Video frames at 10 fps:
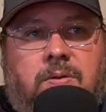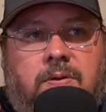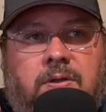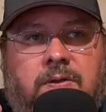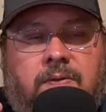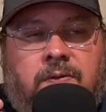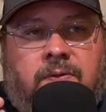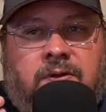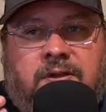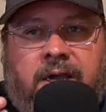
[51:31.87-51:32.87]

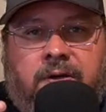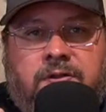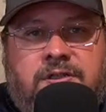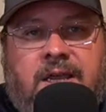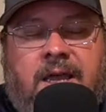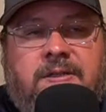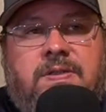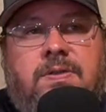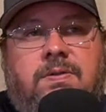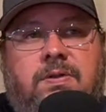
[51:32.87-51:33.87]
the Tigers
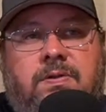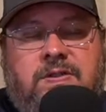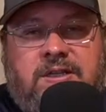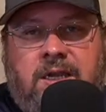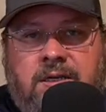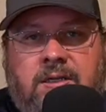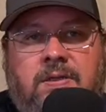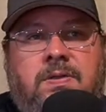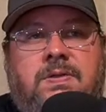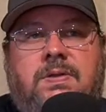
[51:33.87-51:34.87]
stats, the
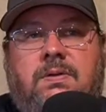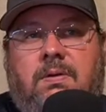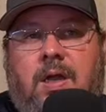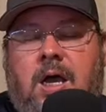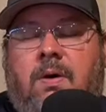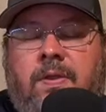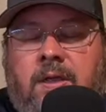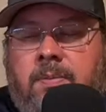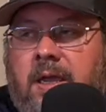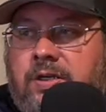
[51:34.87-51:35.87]
standings, how
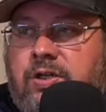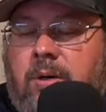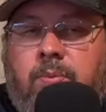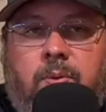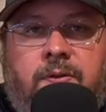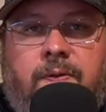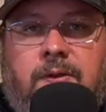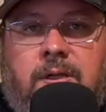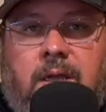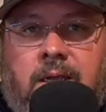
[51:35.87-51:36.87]
they match up with
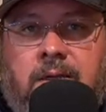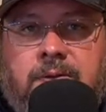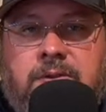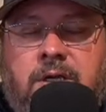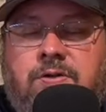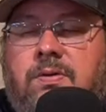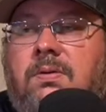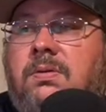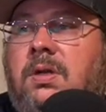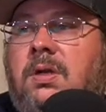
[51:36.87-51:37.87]
the AL
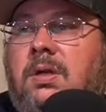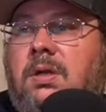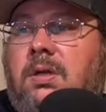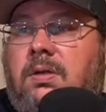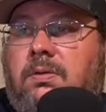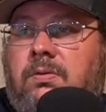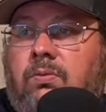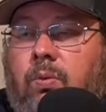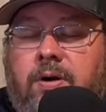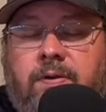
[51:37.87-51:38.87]
Central,
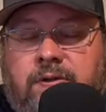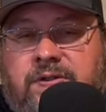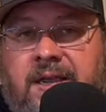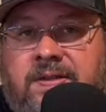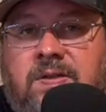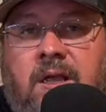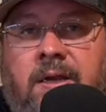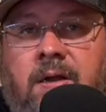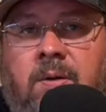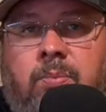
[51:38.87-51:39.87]
where their stats
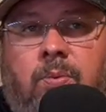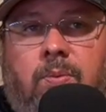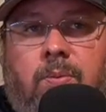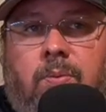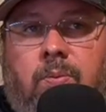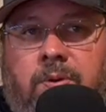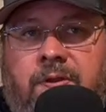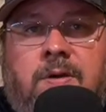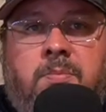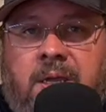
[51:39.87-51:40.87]
line up
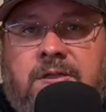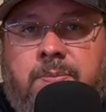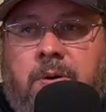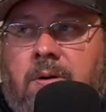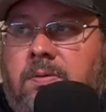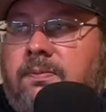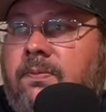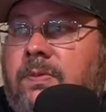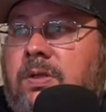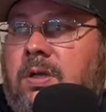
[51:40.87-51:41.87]
within baseball.
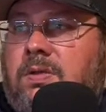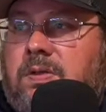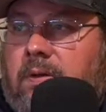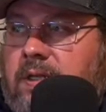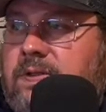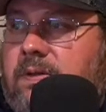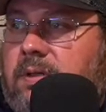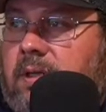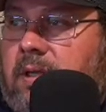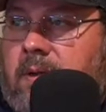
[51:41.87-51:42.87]
So let's
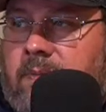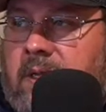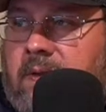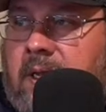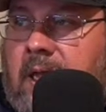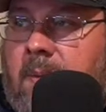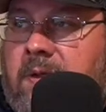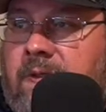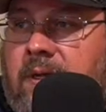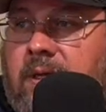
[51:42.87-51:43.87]
look. That got
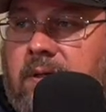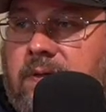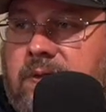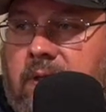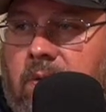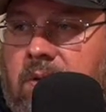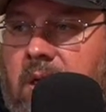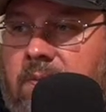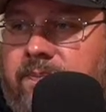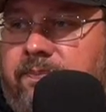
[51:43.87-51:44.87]
me thinking. It's like, okay,